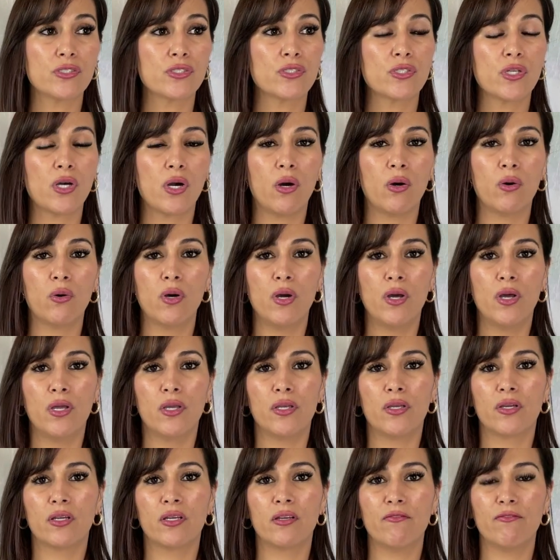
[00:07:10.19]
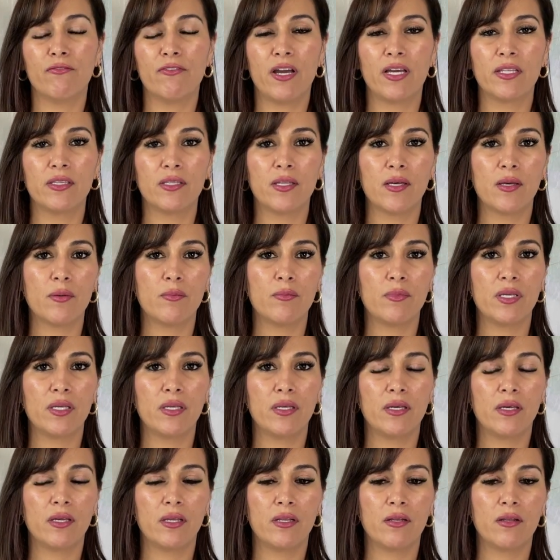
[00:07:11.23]
So you can find them
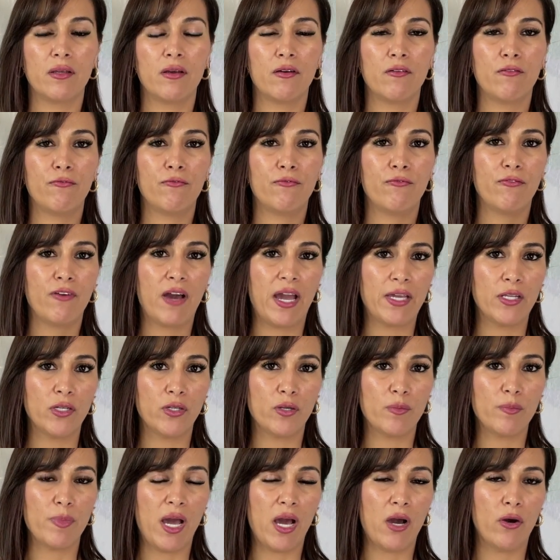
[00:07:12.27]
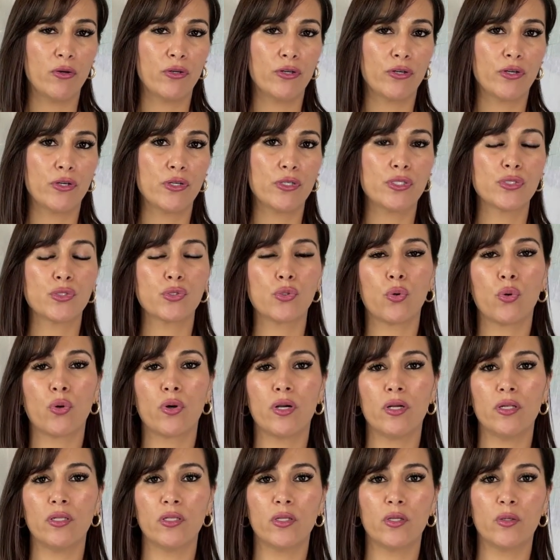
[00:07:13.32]
in finer powders or
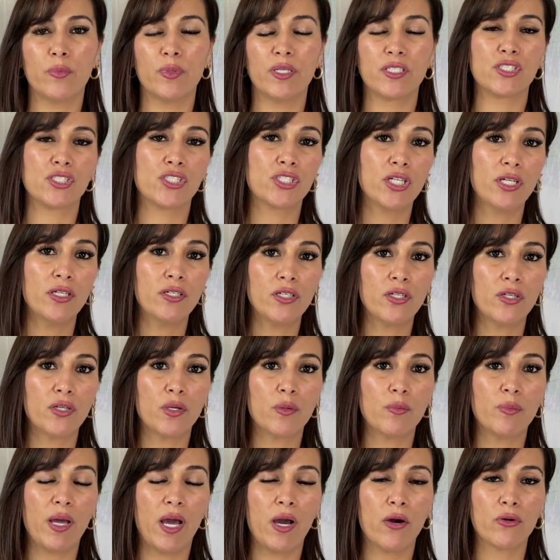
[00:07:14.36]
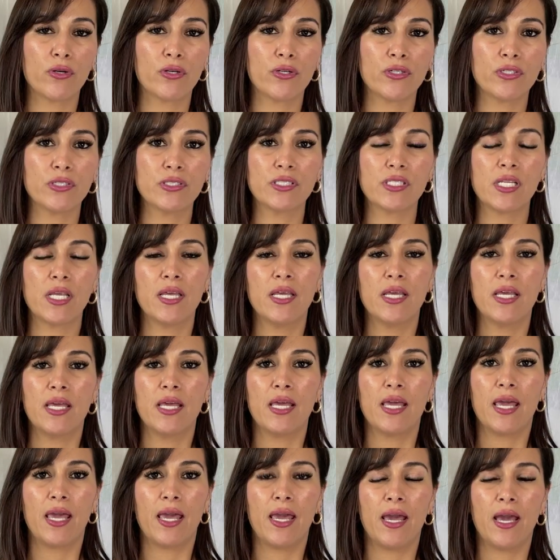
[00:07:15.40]
a little bit chunkier powders.
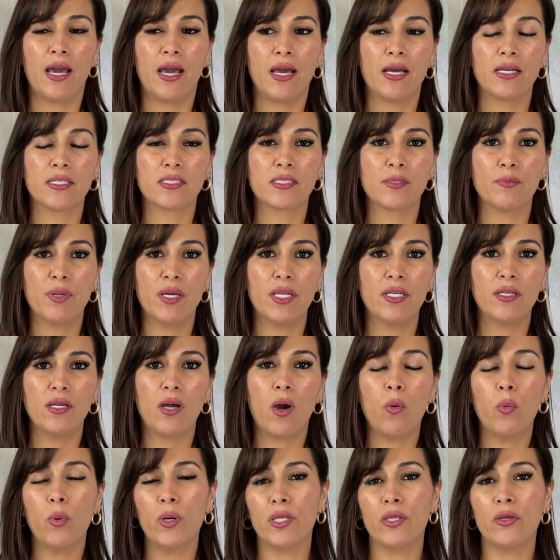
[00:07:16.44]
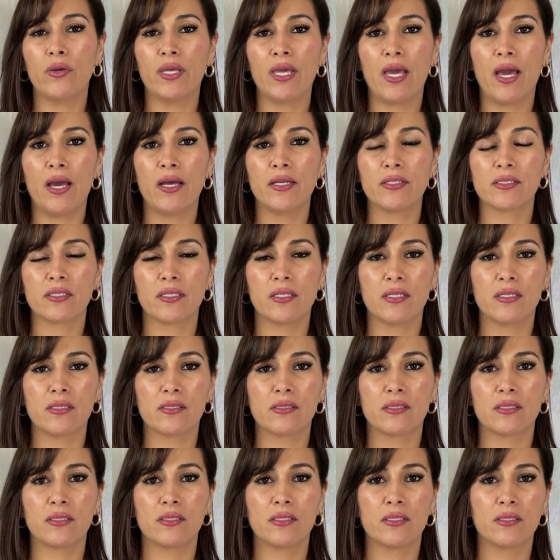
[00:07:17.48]
And depending on what you get is
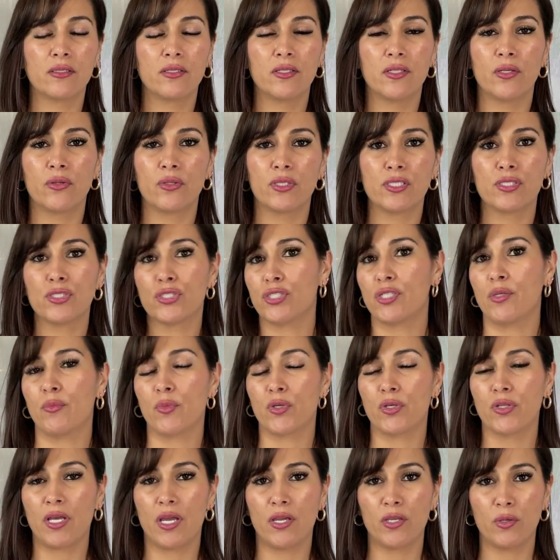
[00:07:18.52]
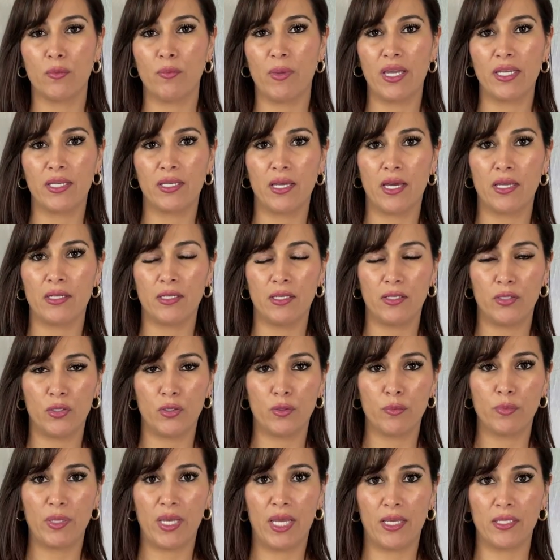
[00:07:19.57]
the shimmer that you might get in
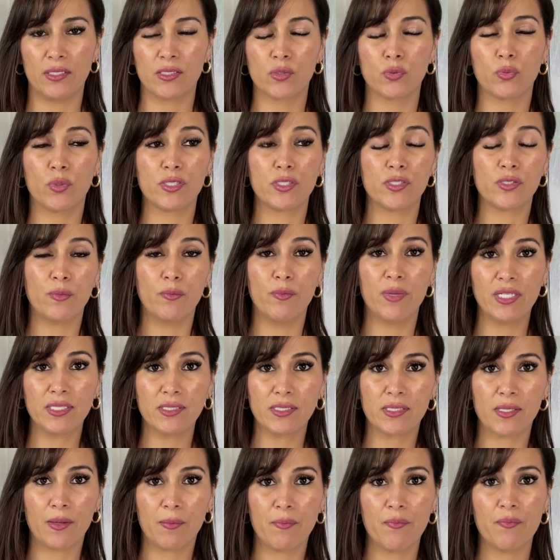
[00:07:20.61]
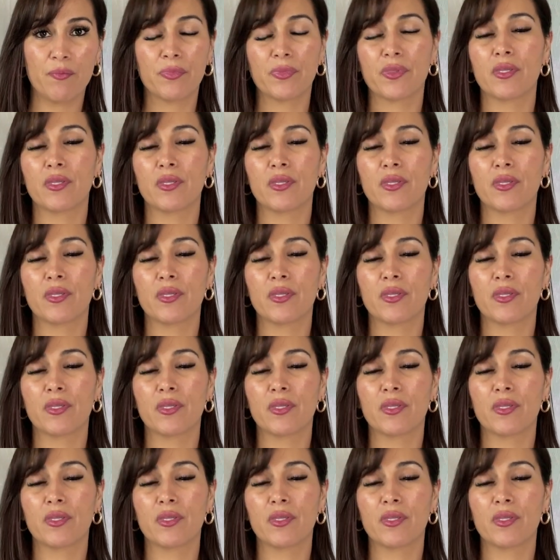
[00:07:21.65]
your paints once you mix them.